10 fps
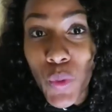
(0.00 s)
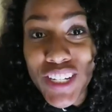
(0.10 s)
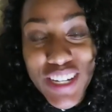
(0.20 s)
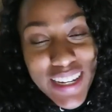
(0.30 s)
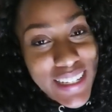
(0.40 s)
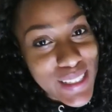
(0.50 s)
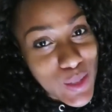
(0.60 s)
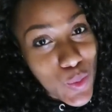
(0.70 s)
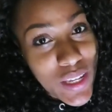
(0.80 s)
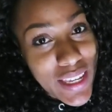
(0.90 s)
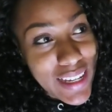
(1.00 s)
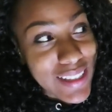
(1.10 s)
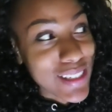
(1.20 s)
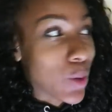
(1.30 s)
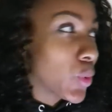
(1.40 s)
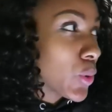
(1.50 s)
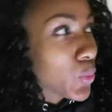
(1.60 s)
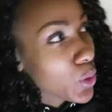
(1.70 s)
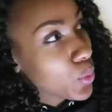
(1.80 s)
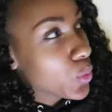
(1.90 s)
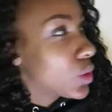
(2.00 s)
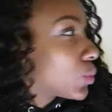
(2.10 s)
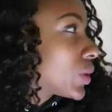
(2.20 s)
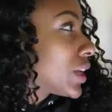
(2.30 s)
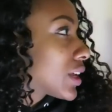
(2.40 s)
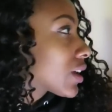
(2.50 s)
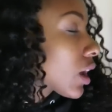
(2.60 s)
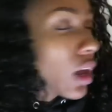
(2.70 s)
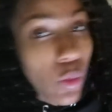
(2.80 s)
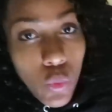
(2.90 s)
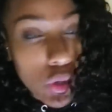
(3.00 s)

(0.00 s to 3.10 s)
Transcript: Which is the weekend. So woo woo woo weekend.